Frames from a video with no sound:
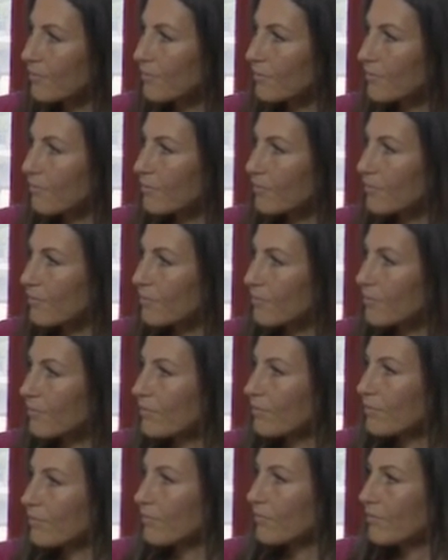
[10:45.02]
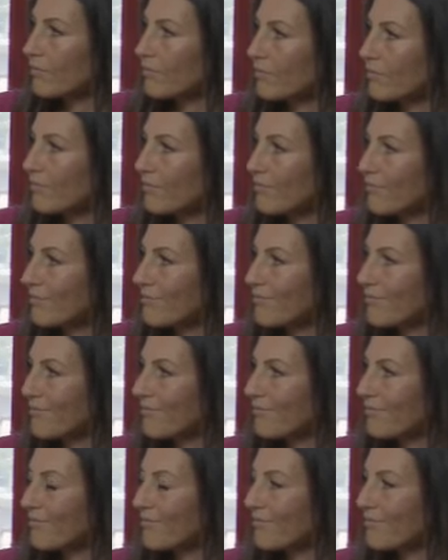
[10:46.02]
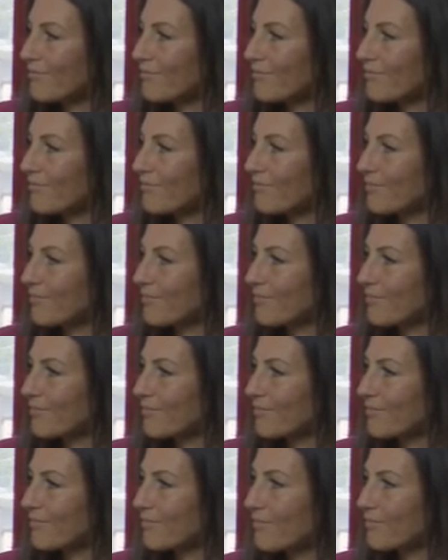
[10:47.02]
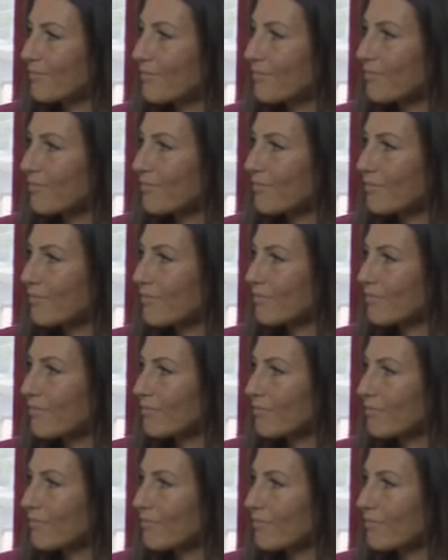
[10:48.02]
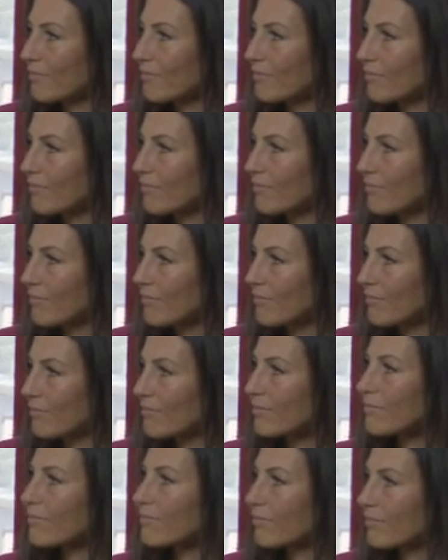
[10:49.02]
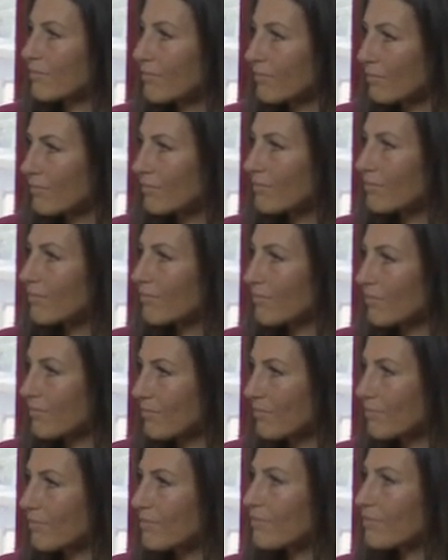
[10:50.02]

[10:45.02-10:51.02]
No words are spoken by the person on screen.